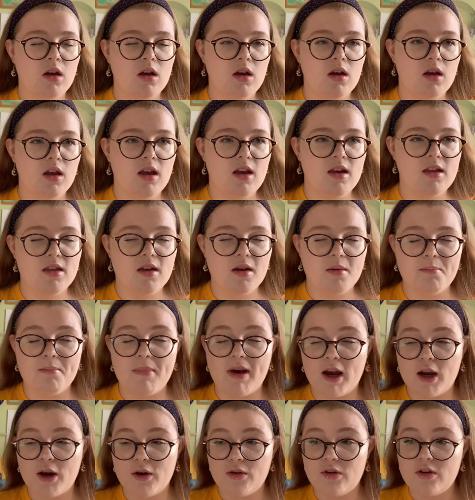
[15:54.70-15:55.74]
either
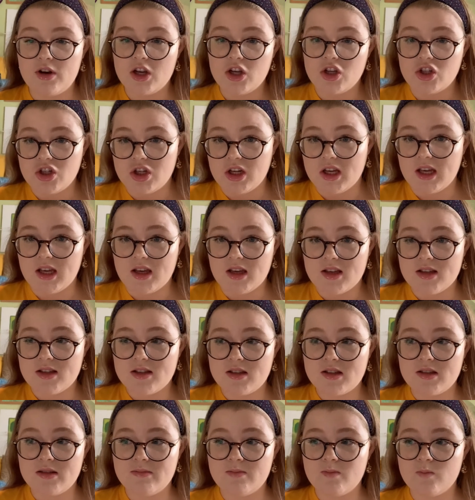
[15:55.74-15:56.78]
macaroni
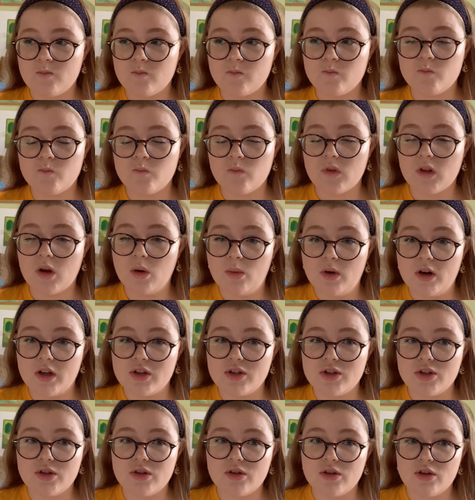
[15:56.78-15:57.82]
cheese,
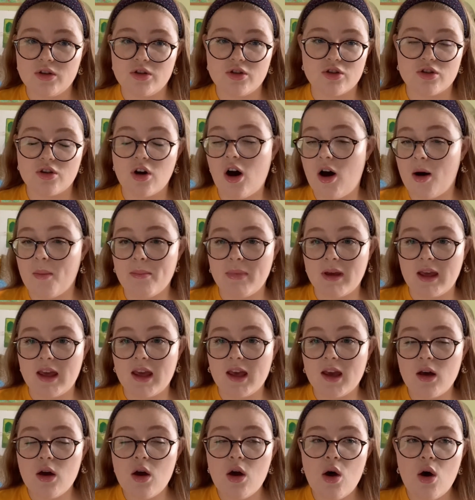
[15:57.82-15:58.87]
which you just can't beat,
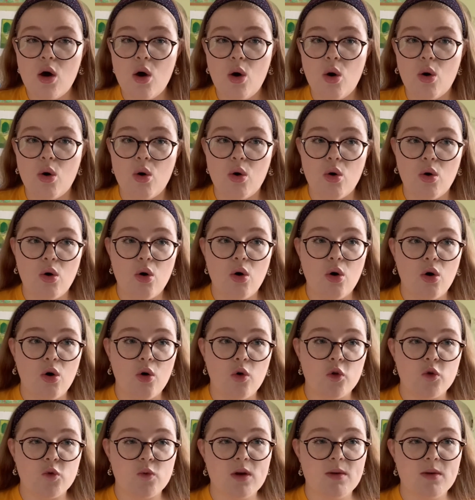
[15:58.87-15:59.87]
or sweet